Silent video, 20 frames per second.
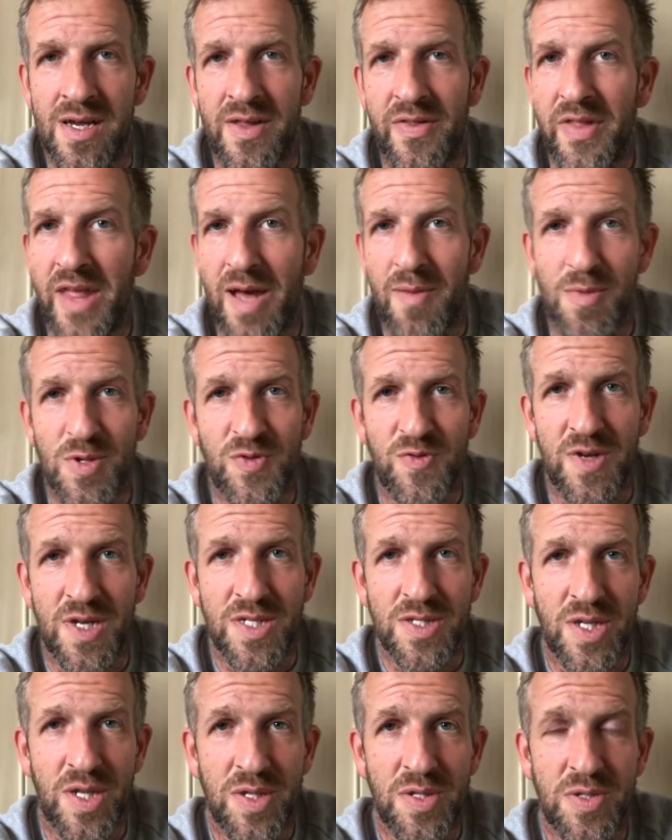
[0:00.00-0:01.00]
The atmosphere is
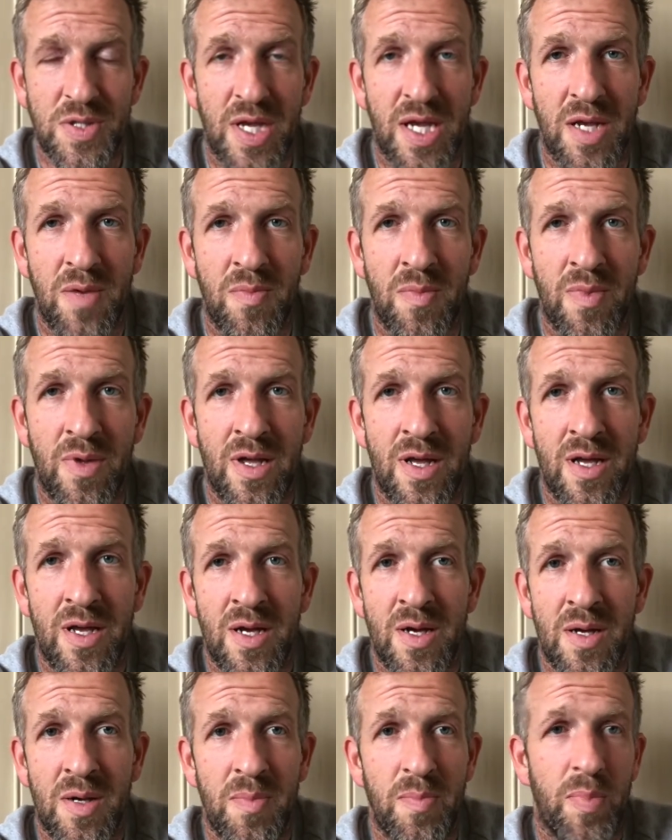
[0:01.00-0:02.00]
not the same.
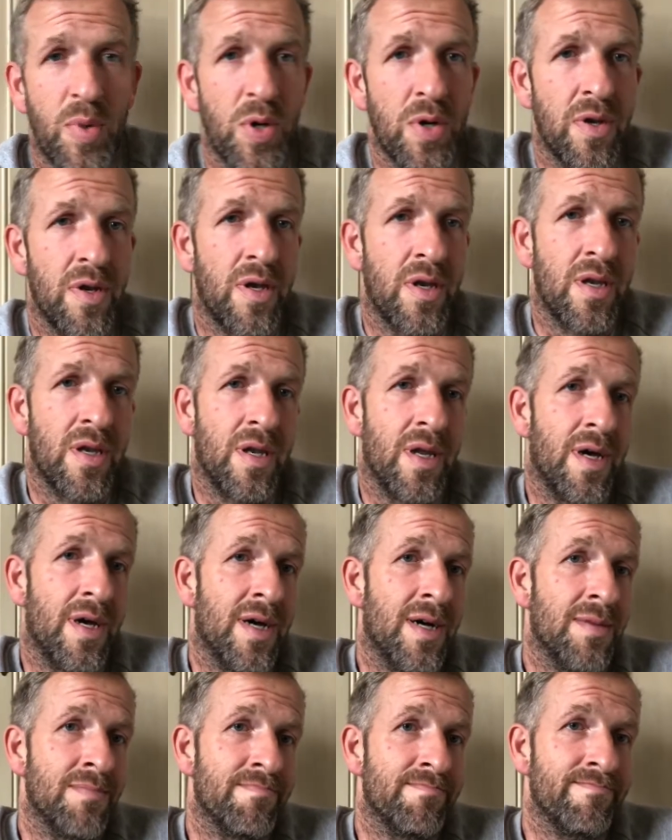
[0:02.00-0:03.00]
But
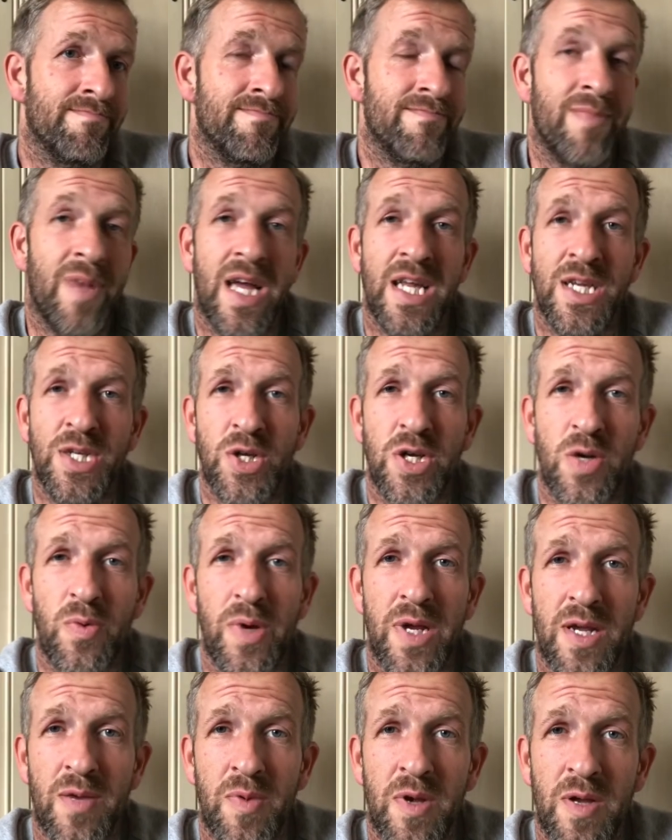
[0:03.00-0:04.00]
enjoy your
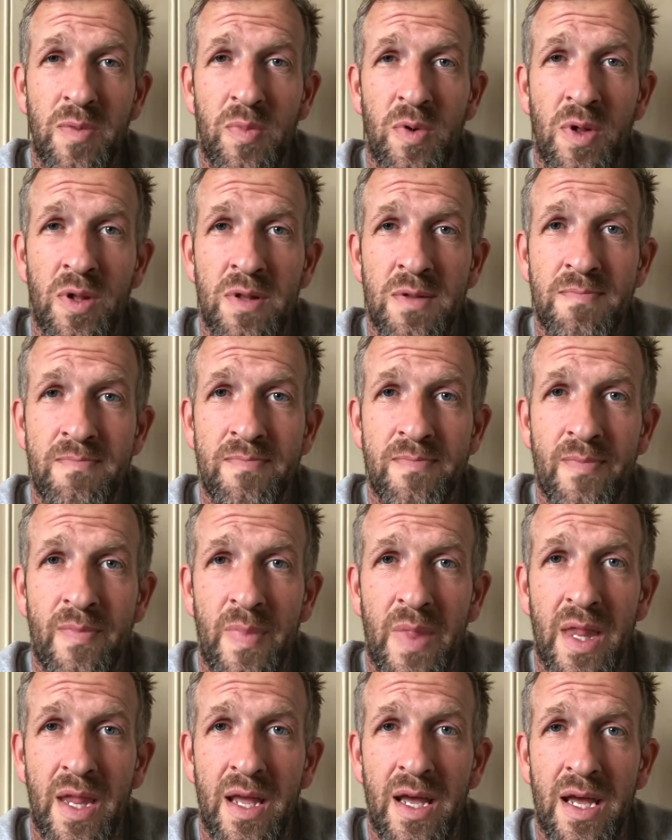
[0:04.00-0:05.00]
week, people.
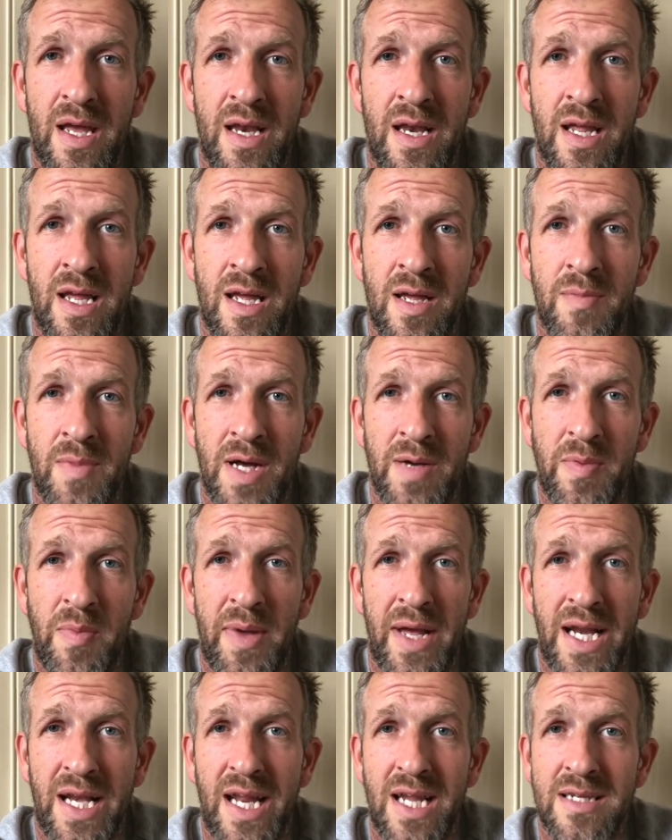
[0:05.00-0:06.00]
And I'll be
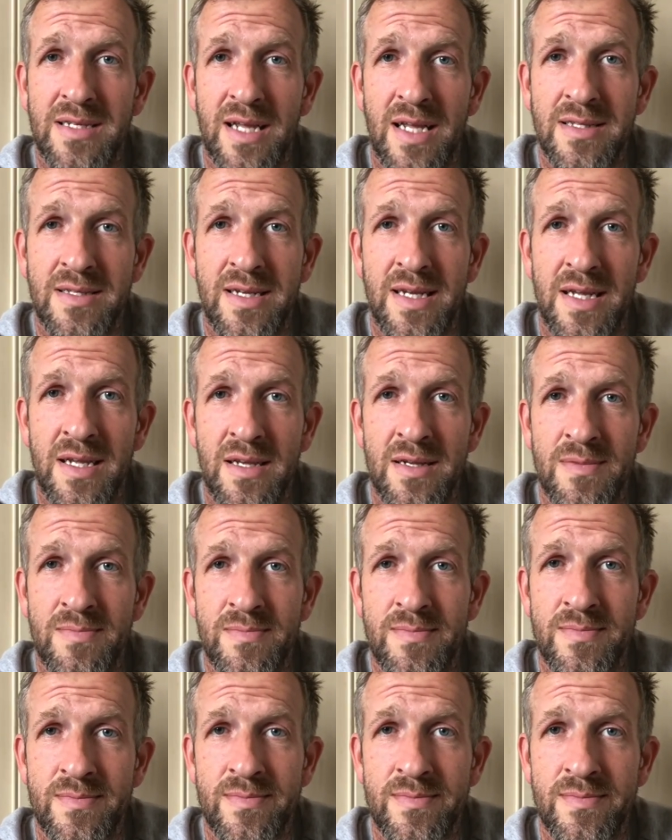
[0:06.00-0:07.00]
back next Saturday.
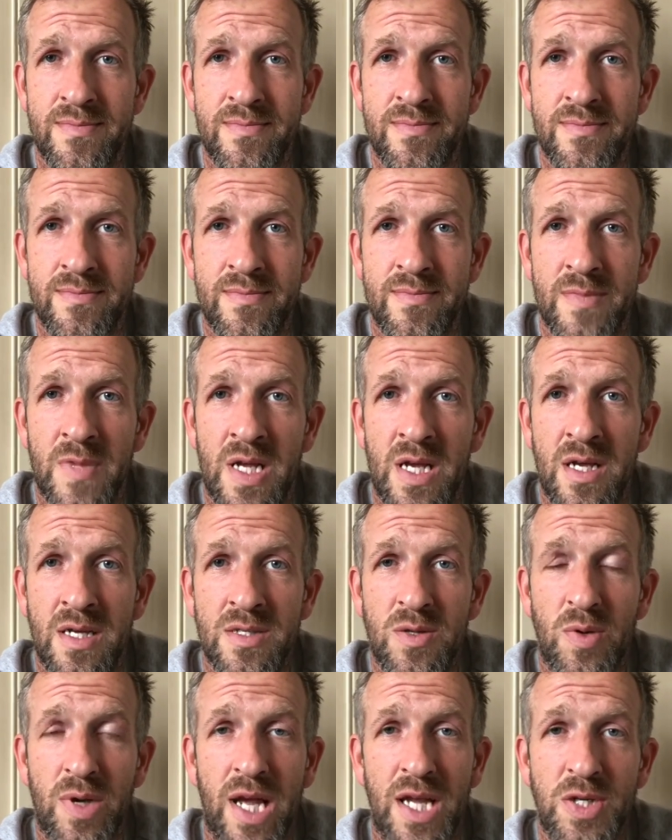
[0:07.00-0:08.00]
So
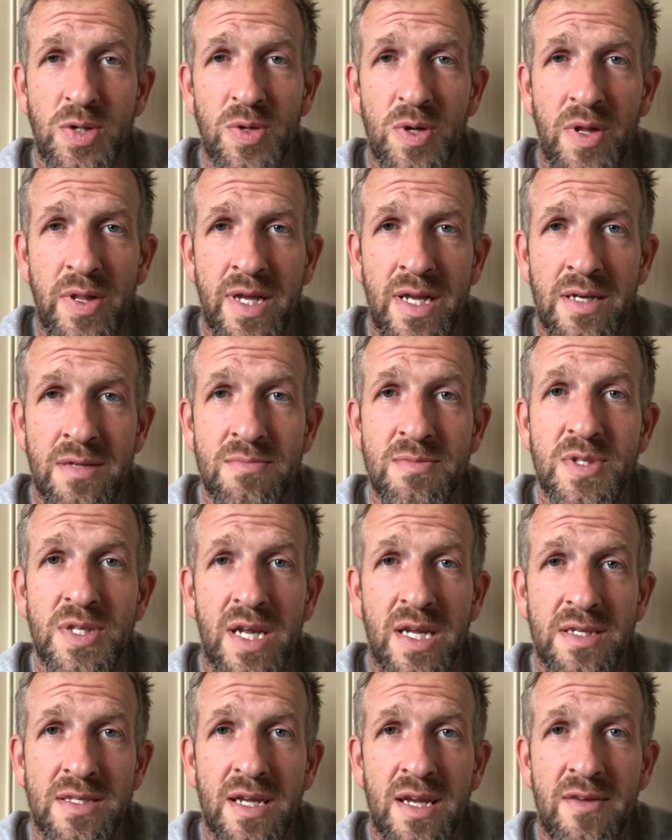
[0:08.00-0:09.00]
catch you all then. Stay
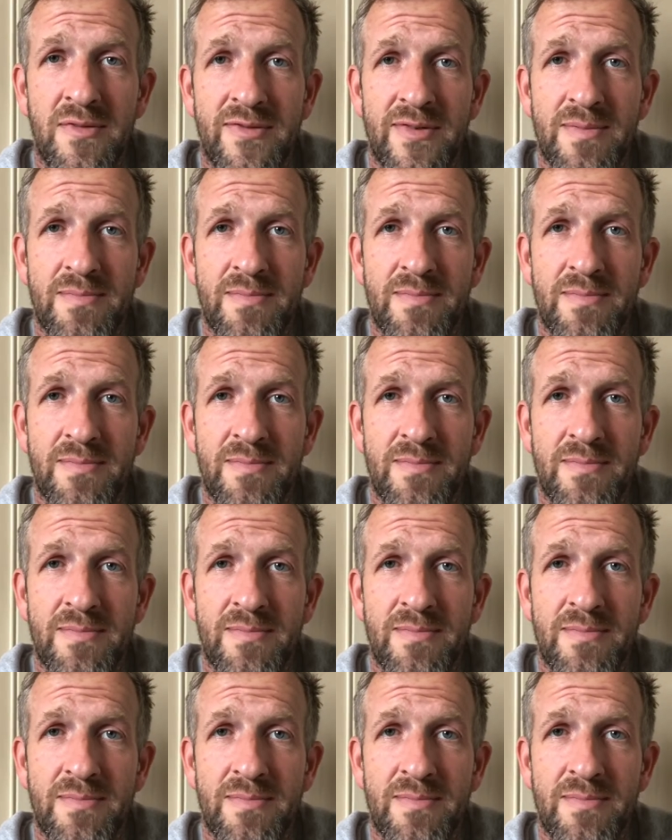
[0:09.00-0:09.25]
safe.